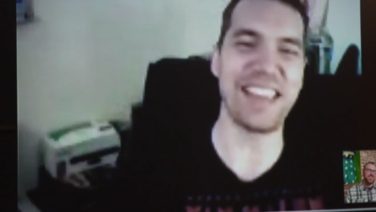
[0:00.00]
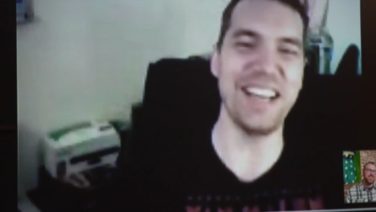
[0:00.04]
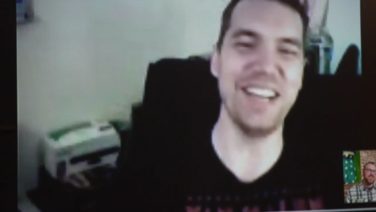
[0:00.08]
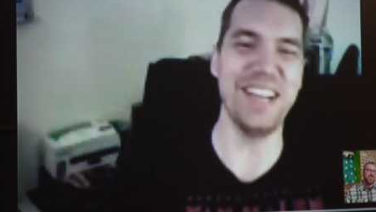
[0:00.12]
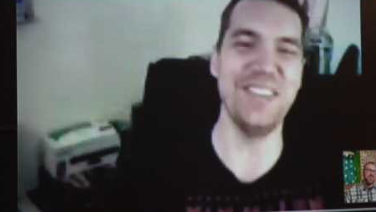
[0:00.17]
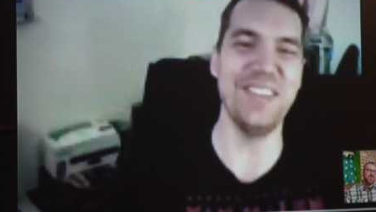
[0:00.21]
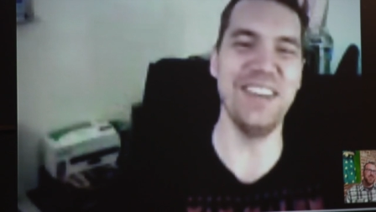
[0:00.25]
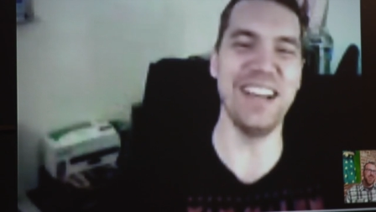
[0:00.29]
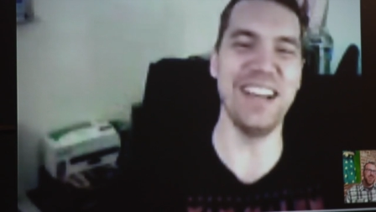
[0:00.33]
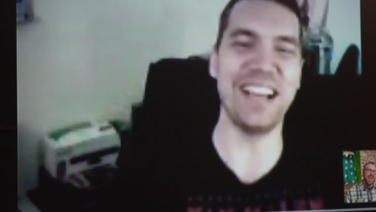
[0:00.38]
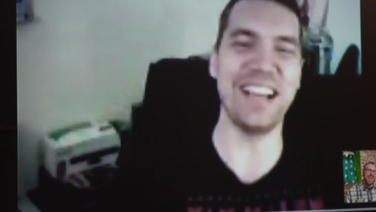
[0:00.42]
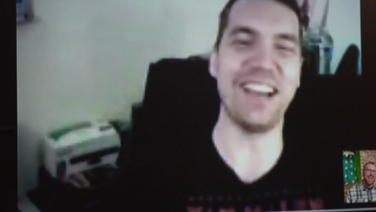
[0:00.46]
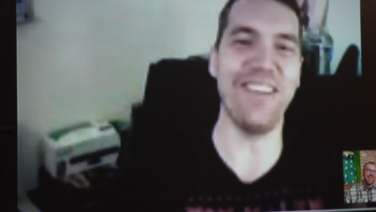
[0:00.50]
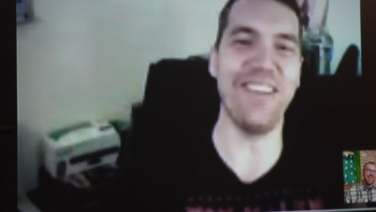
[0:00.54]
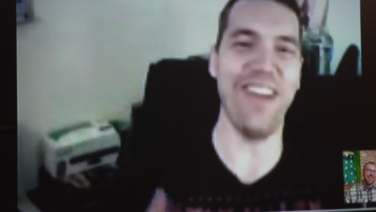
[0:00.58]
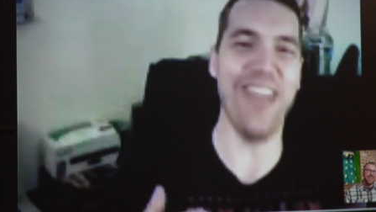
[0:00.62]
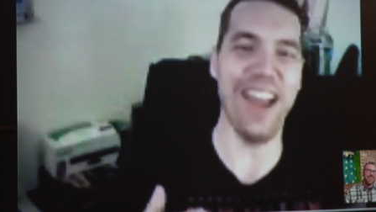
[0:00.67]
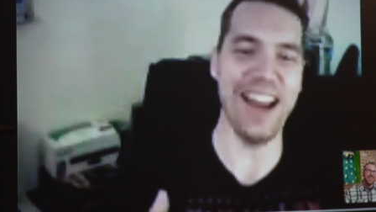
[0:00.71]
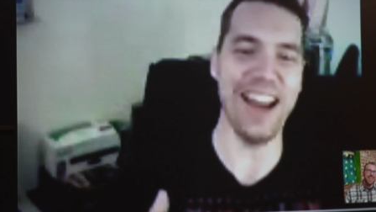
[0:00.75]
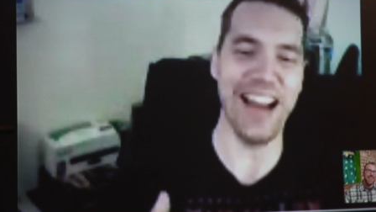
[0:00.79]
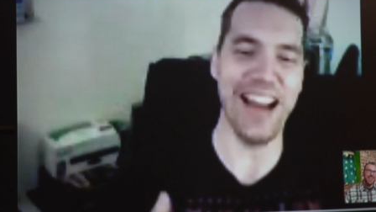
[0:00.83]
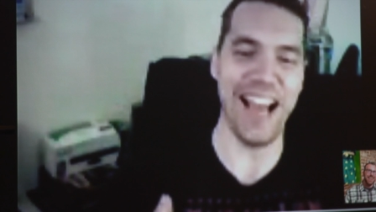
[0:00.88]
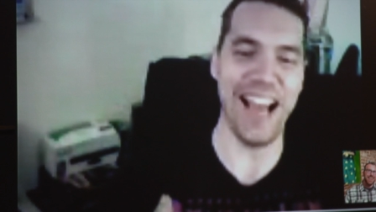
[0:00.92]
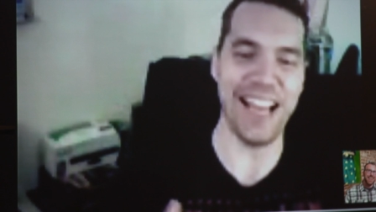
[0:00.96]
to be great. Be a
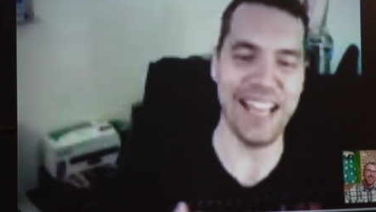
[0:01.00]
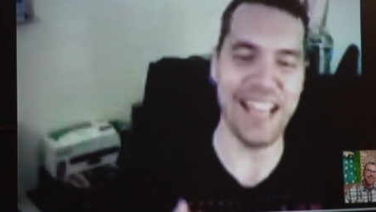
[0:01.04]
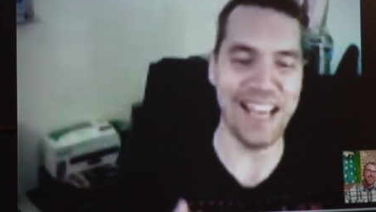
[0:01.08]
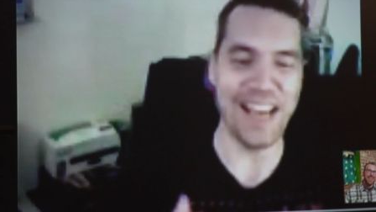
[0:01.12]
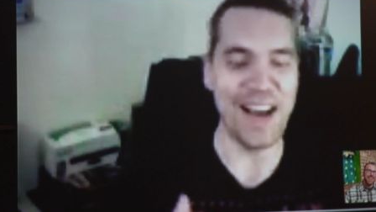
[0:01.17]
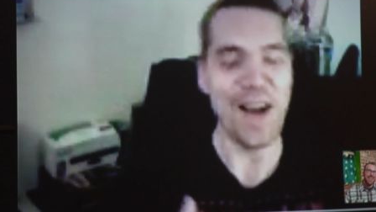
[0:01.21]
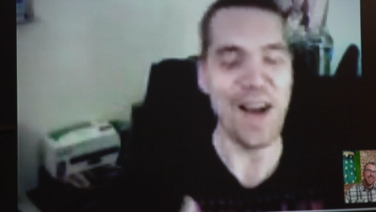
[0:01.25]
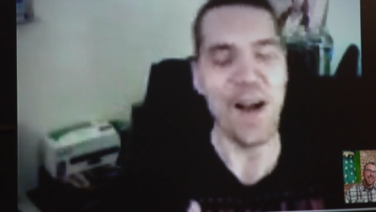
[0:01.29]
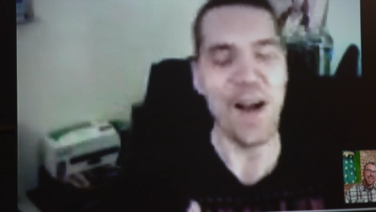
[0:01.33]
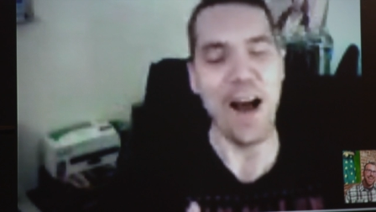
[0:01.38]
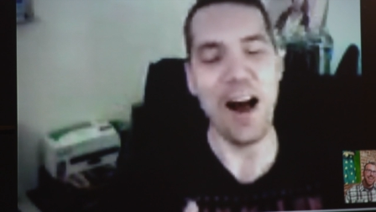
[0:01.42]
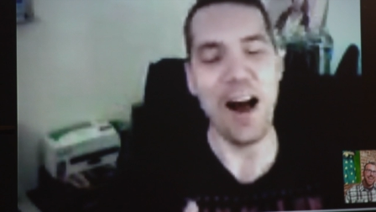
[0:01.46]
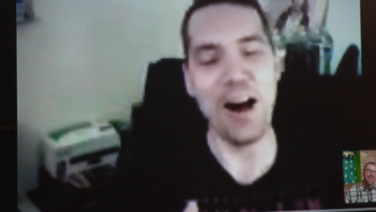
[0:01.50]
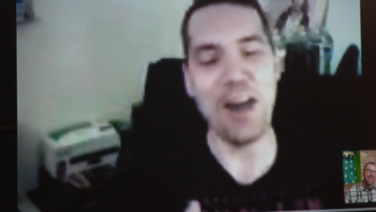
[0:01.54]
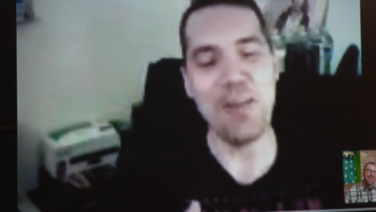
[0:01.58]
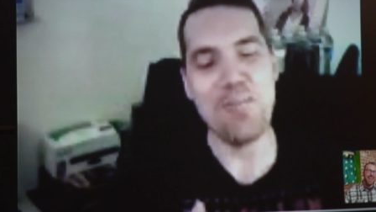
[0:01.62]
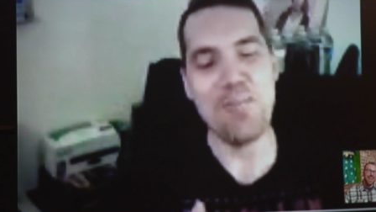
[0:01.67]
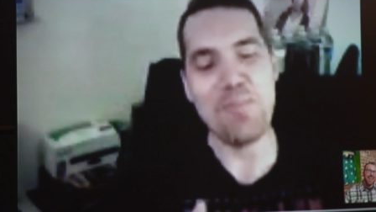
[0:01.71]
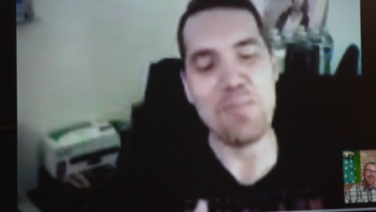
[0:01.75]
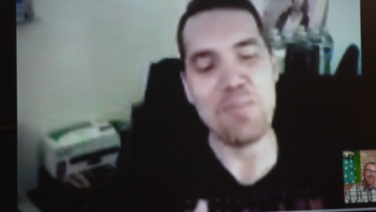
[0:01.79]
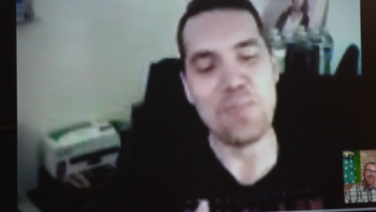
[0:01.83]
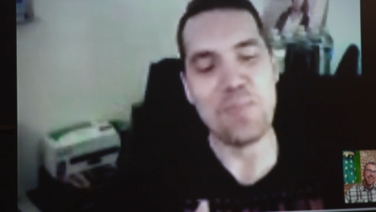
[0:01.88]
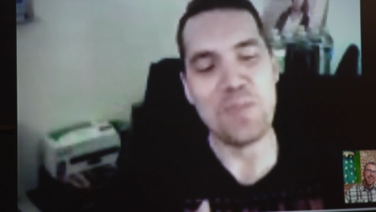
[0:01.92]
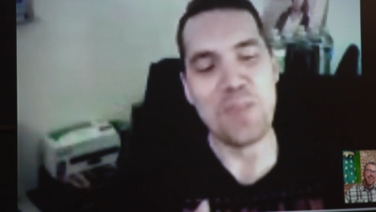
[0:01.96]
great idea. Yeah. Um,